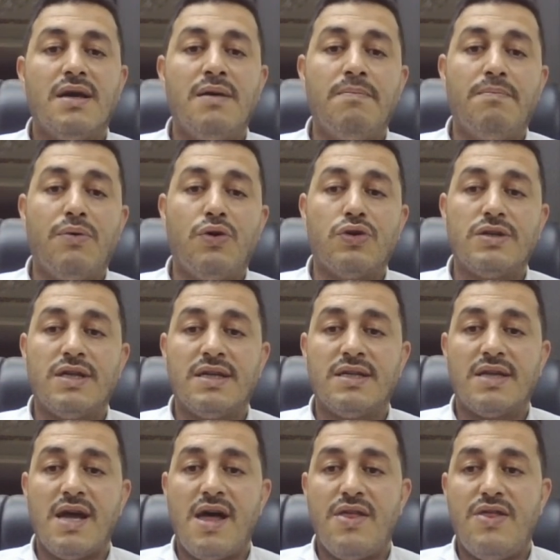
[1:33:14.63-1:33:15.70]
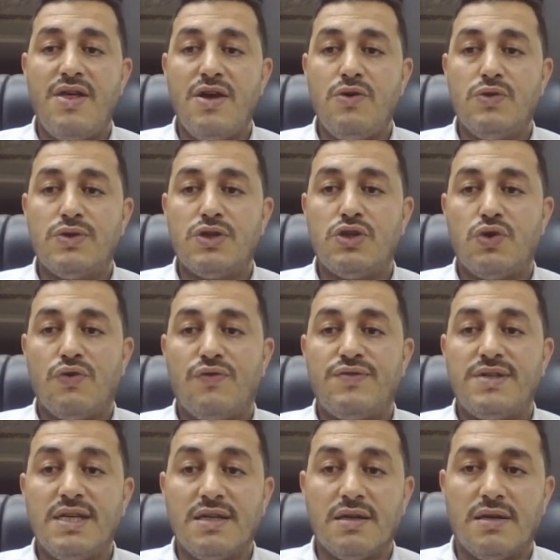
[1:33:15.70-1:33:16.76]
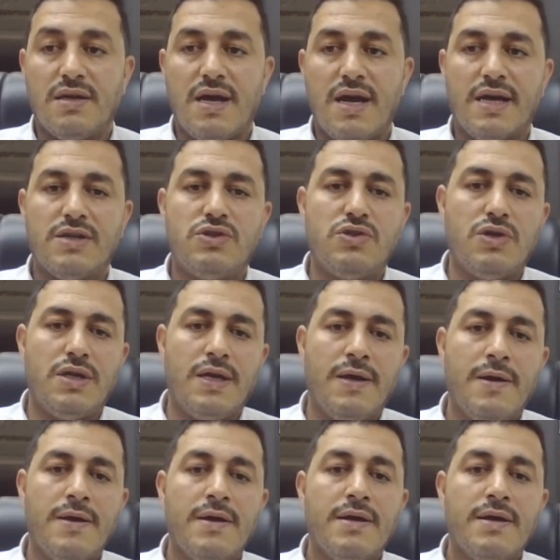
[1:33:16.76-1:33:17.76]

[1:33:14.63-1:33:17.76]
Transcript: important and the usage of ceton actually.